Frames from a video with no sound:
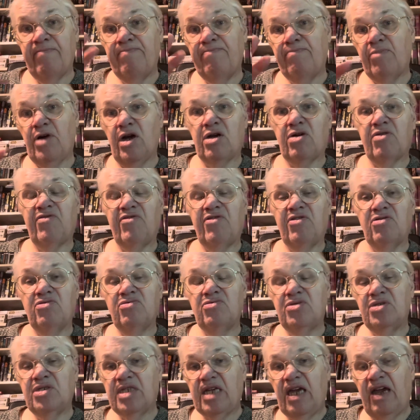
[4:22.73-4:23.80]

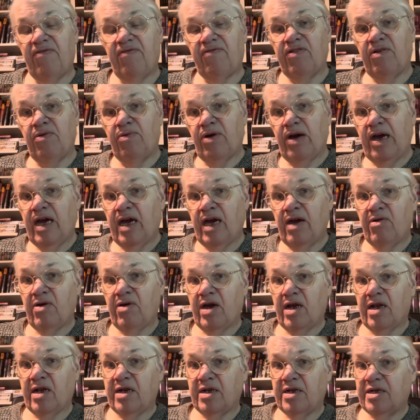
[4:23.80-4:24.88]
microphones everywhere,
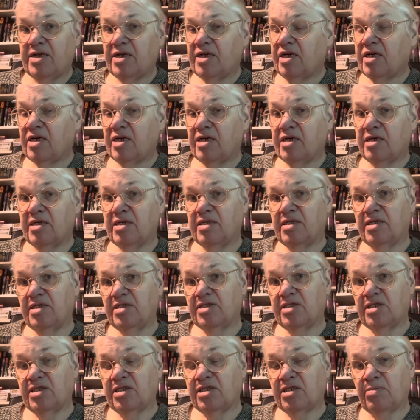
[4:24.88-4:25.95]
and uh,
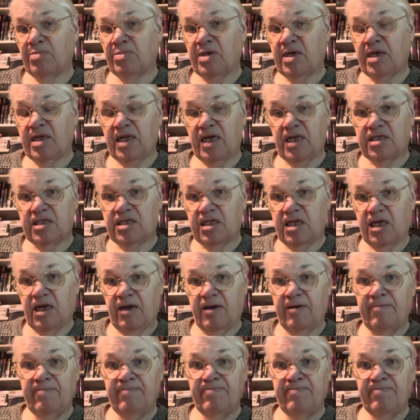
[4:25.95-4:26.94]
this is something that uh,